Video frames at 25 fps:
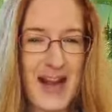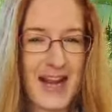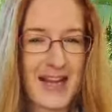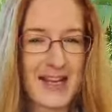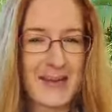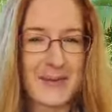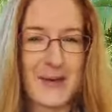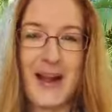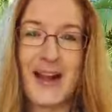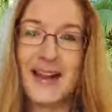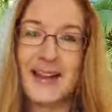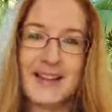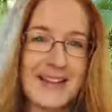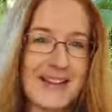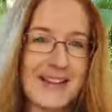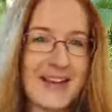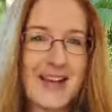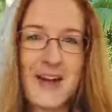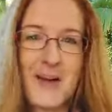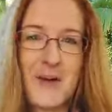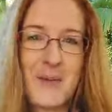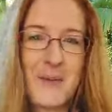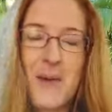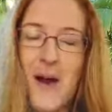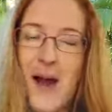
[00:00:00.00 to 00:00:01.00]
anyway,
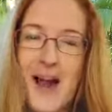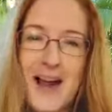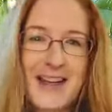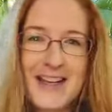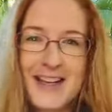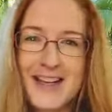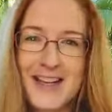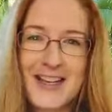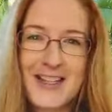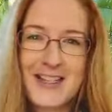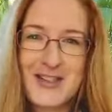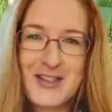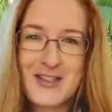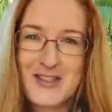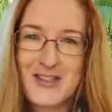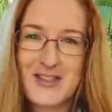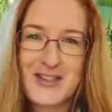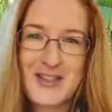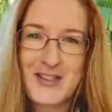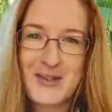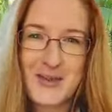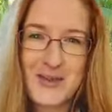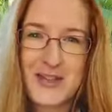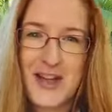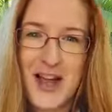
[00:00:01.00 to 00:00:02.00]
why did I choose
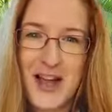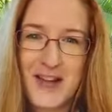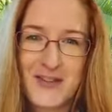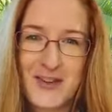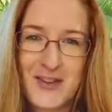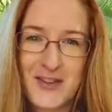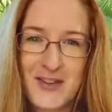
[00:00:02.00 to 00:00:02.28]
to do a live